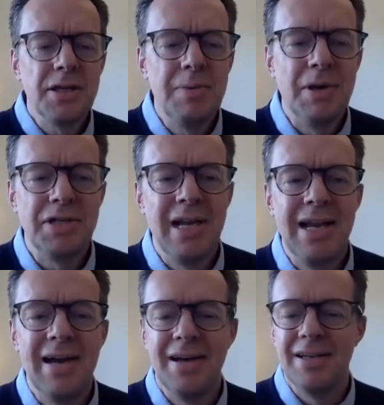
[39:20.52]
so much,
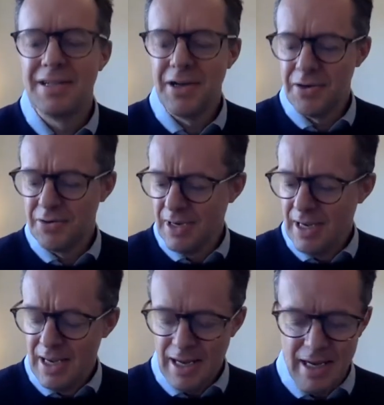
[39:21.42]
Ileana. So
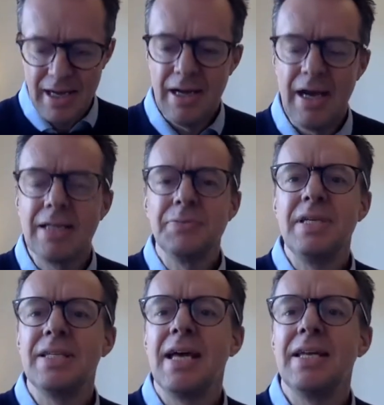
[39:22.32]
uh, as
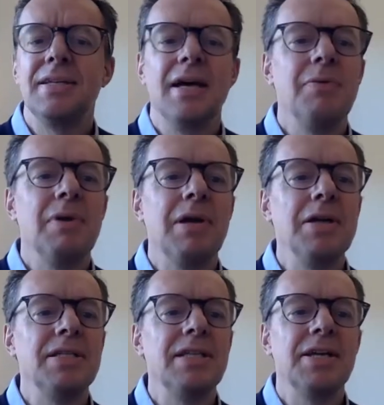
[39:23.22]
we said, uh, we're
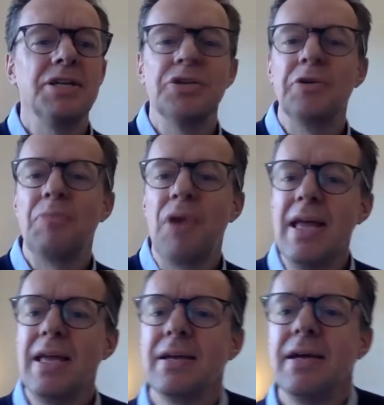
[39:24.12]
going to take a short
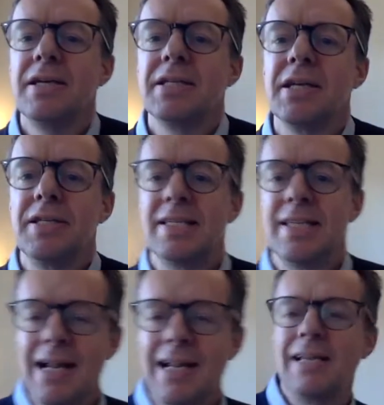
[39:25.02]
break. So it's
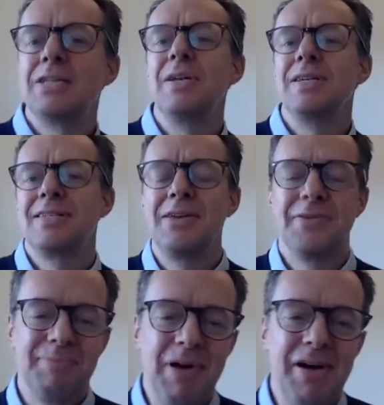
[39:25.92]
exactly 20, so
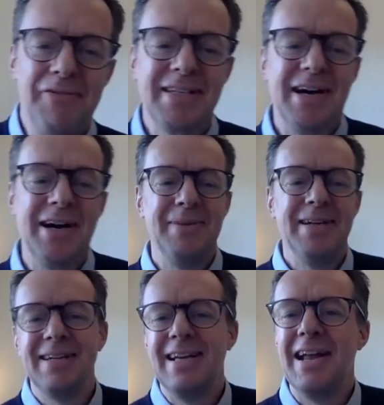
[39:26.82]
it's perfect
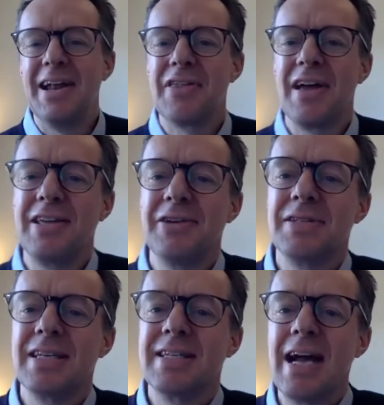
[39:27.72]
timing, Ileana. Thank you.
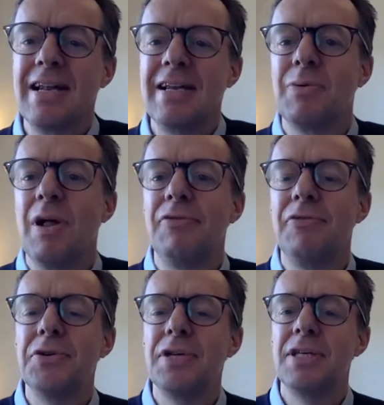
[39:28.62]
It's exactly
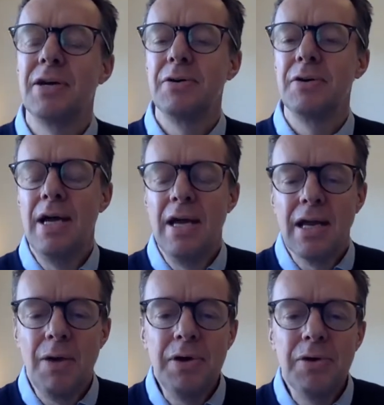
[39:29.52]
12:40. So
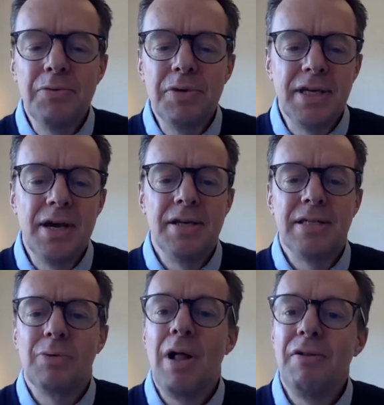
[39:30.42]
can we all return at
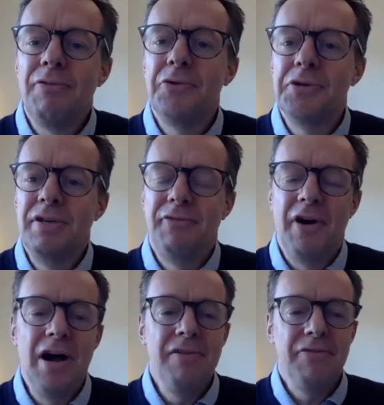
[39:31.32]

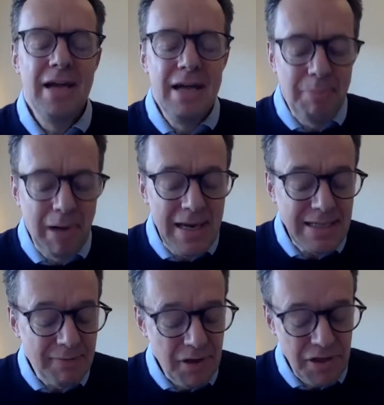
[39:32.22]
12.45?
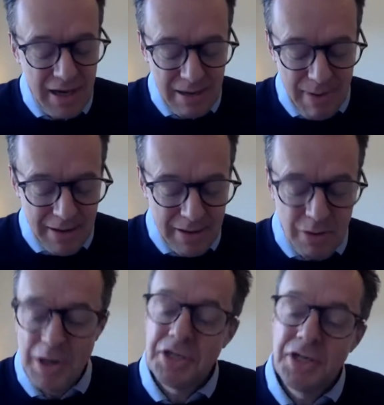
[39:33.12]
Please have a think about a
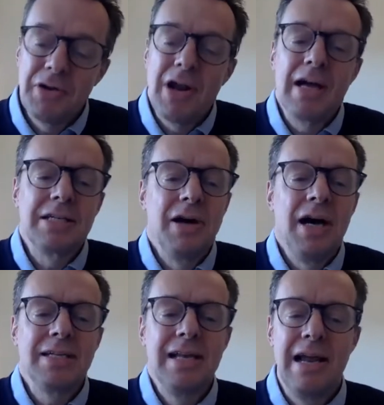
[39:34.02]
question you'd like to
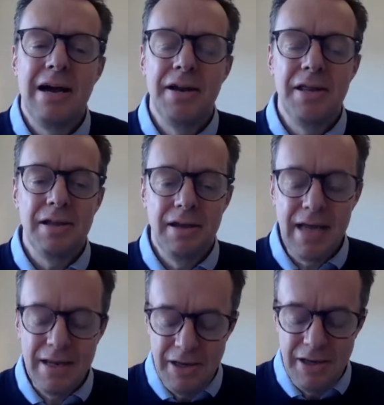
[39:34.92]
ask Ileana that
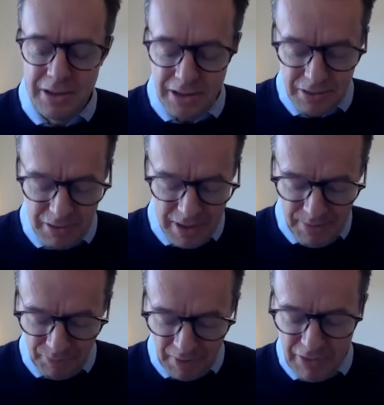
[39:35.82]
again, you can do
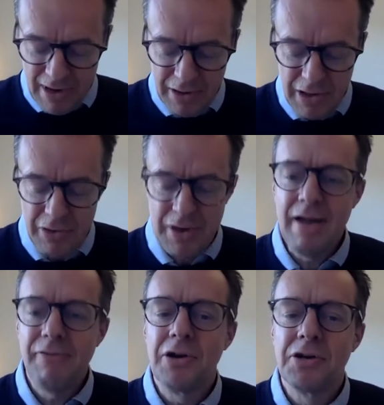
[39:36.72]
through our
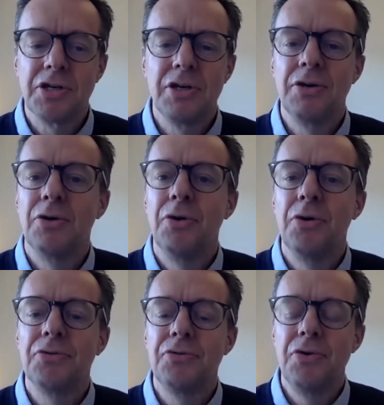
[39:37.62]
Q&A function
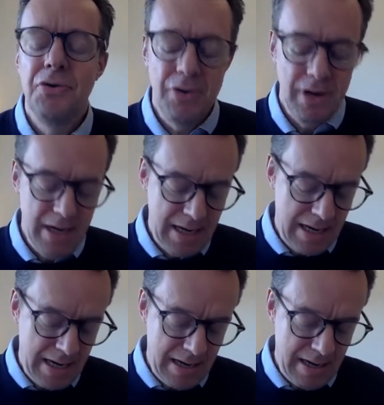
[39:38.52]
or through
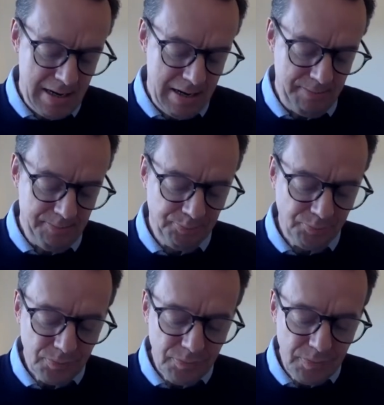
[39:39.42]
um,
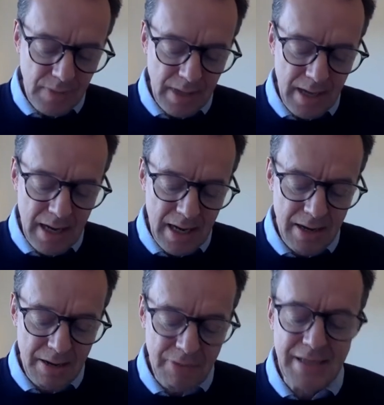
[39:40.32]

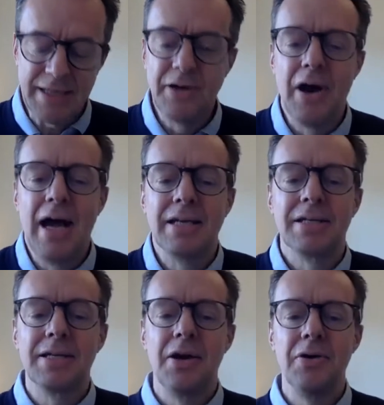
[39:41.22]
uh, raising your
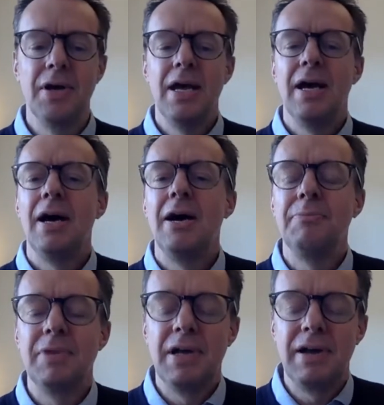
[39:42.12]
hand. So
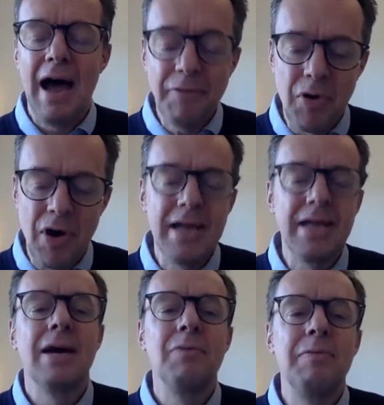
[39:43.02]
um, have a
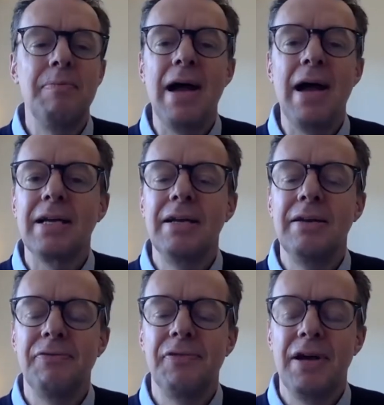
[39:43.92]
break and we'll be back
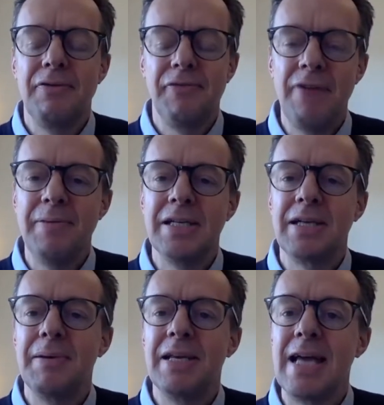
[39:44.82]
in uh, five minutes
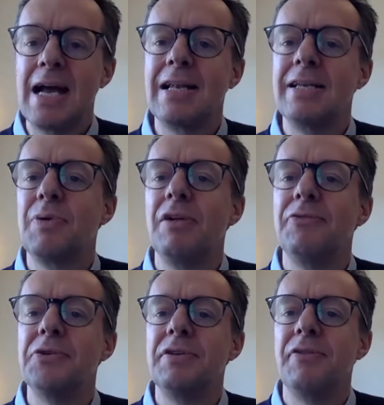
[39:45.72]
time at exactly
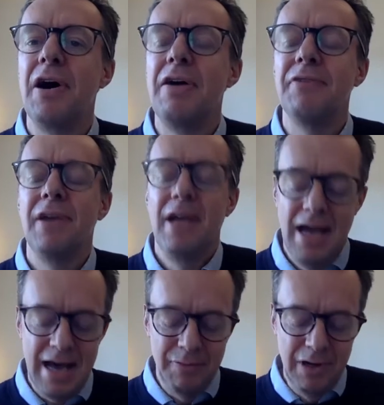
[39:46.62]
12.45
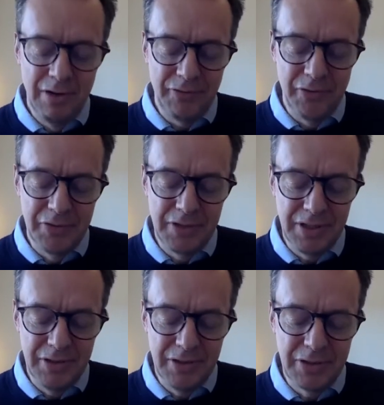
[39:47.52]
and we look forward
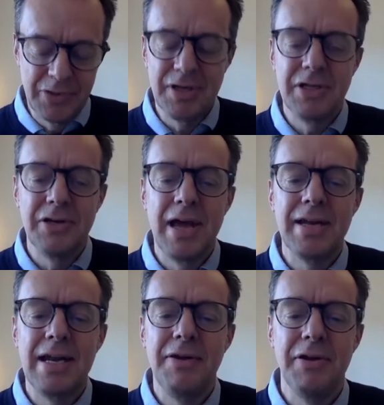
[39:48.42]
to talking to you then
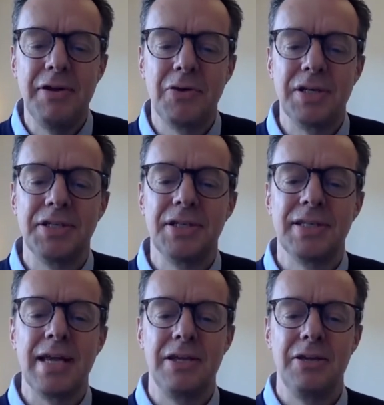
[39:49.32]
and hearing your questions.
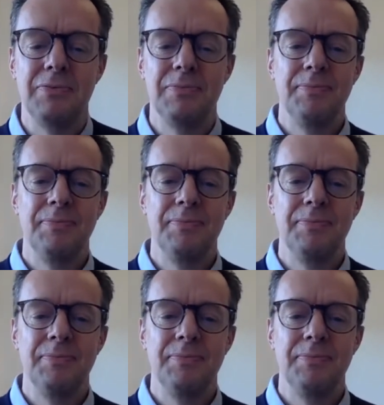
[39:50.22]
Thank you.